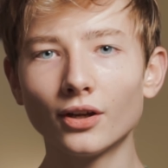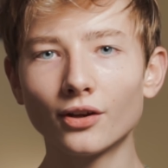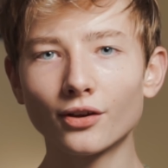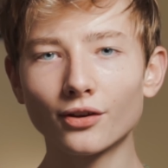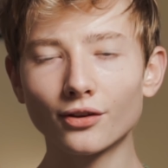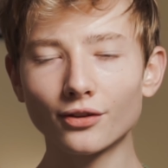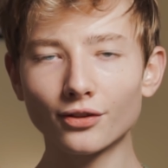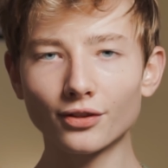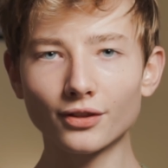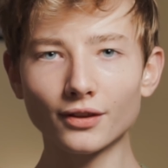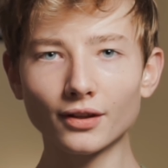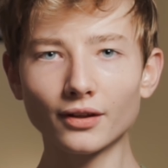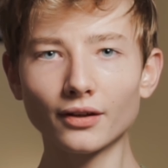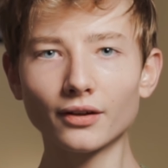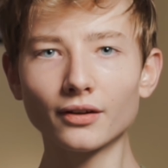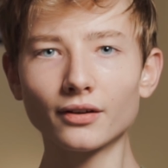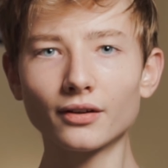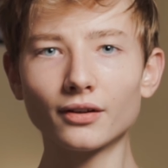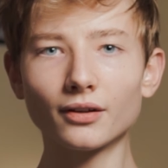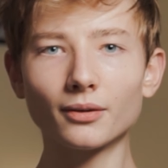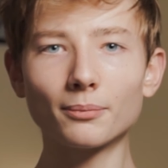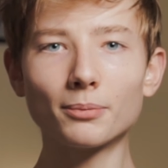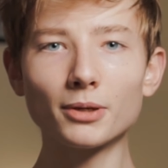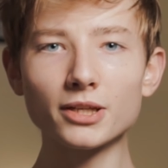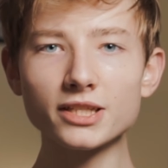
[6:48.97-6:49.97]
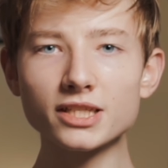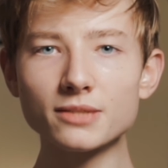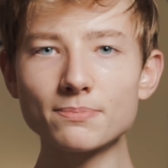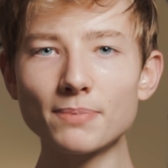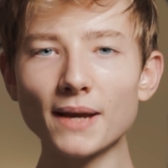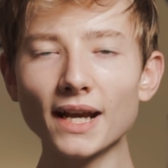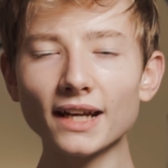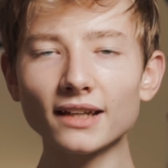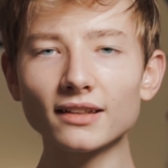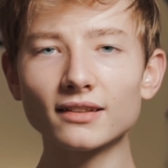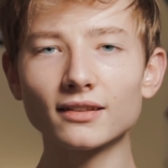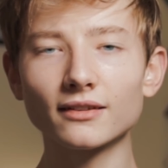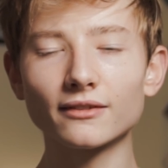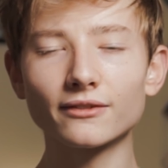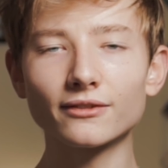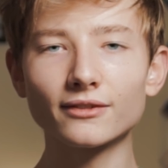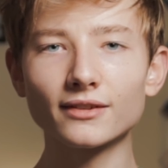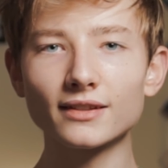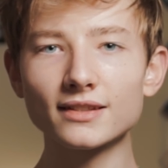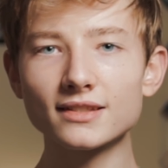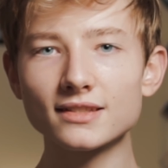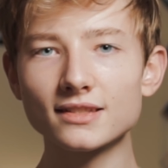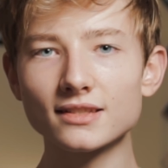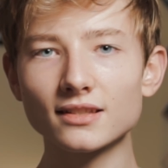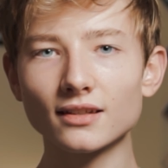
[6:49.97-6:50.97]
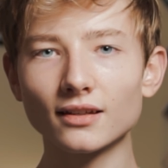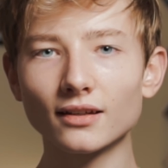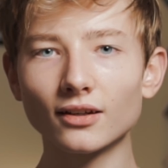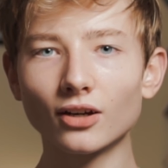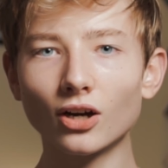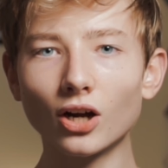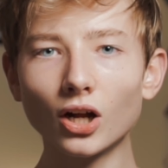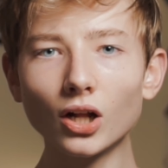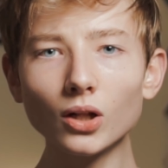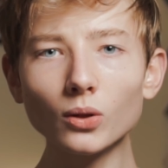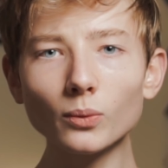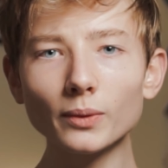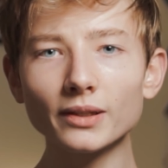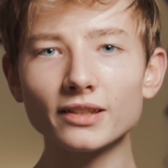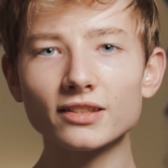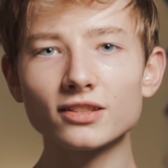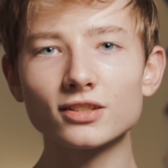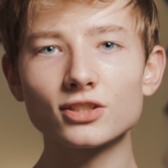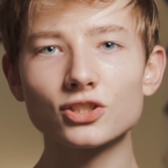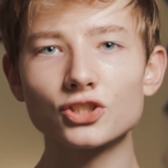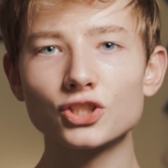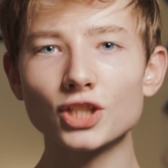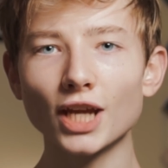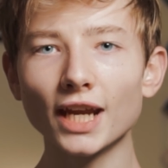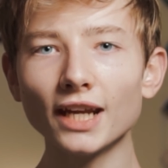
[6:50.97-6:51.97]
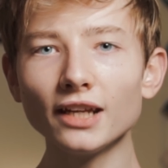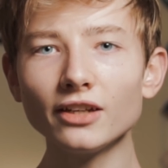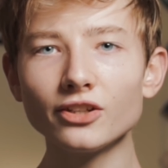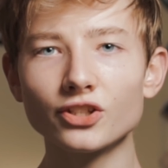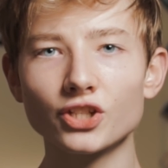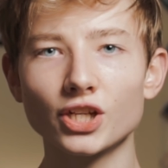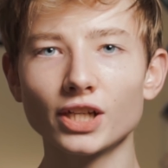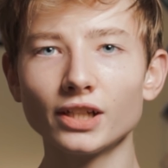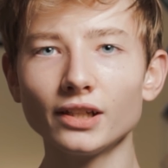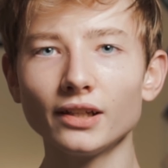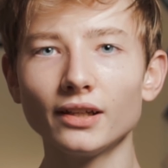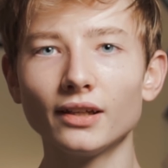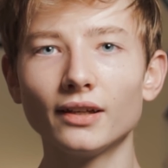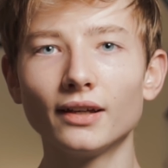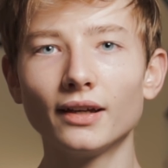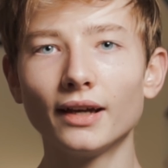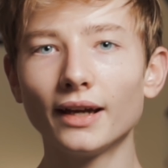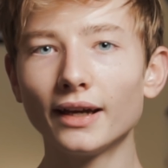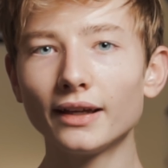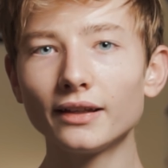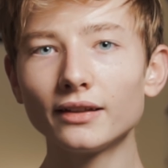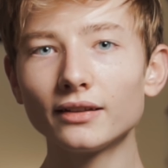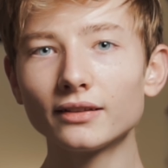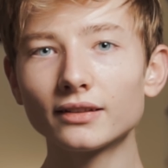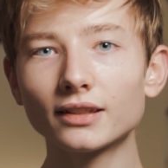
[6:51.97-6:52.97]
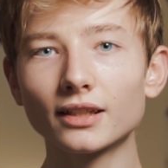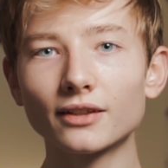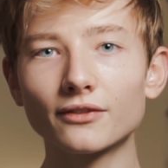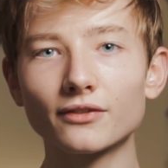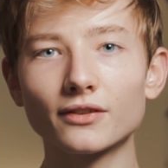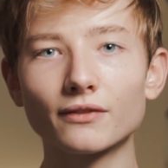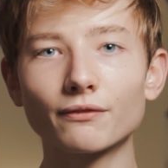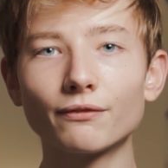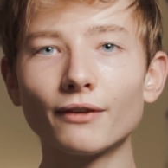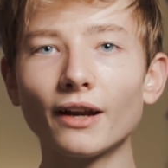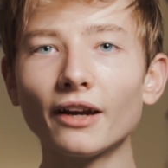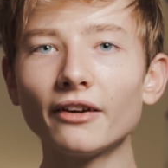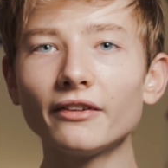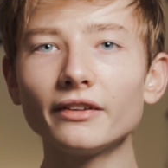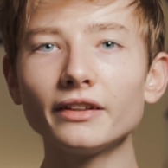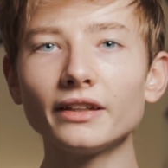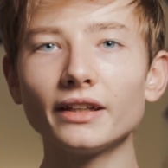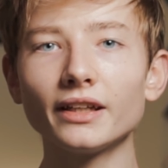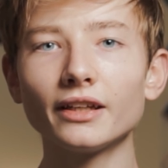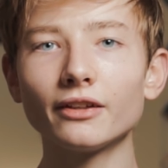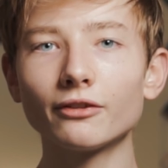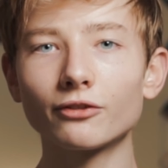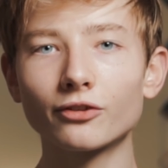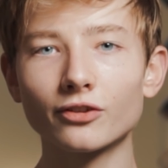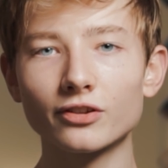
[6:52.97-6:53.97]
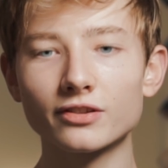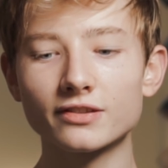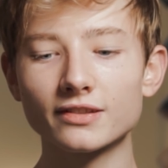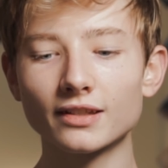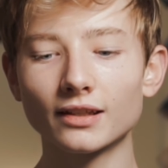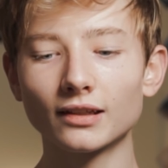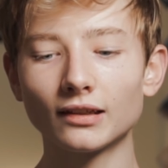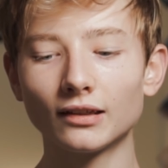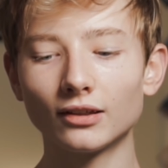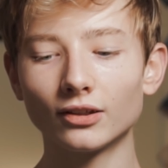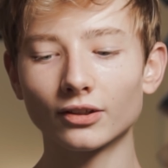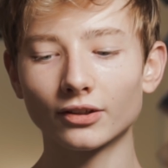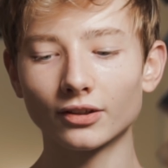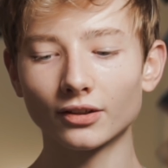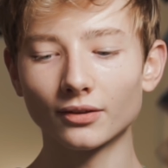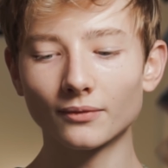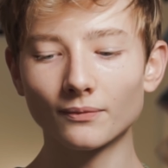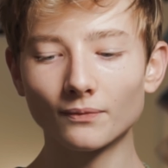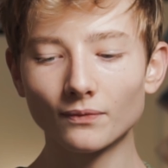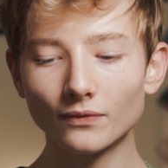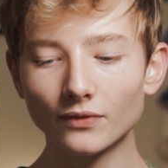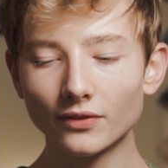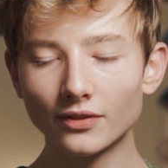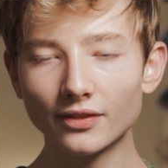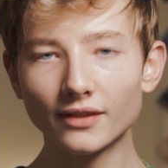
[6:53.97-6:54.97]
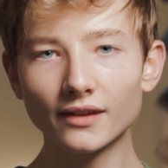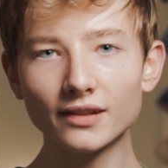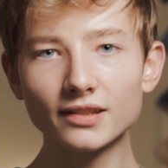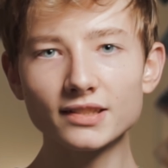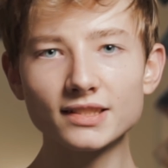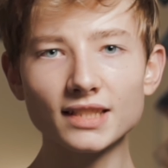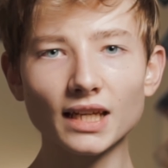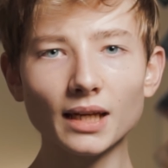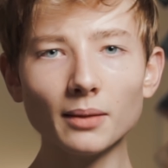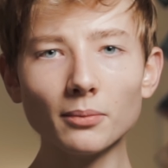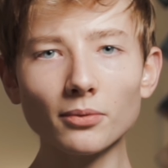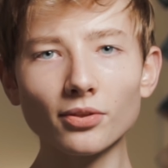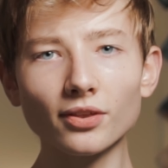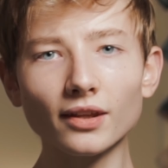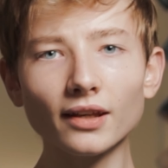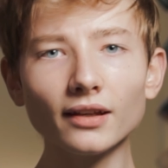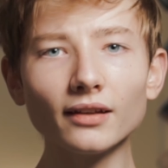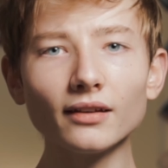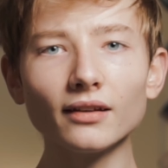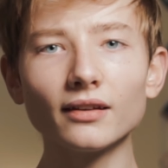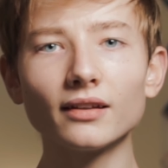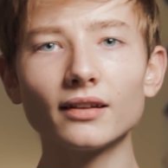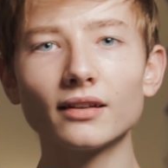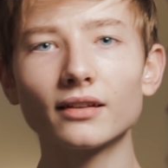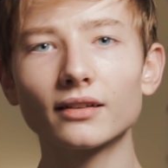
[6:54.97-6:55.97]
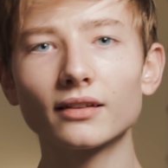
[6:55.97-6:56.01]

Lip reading: the perspective is always changing and it gives a very interesting look. The same thing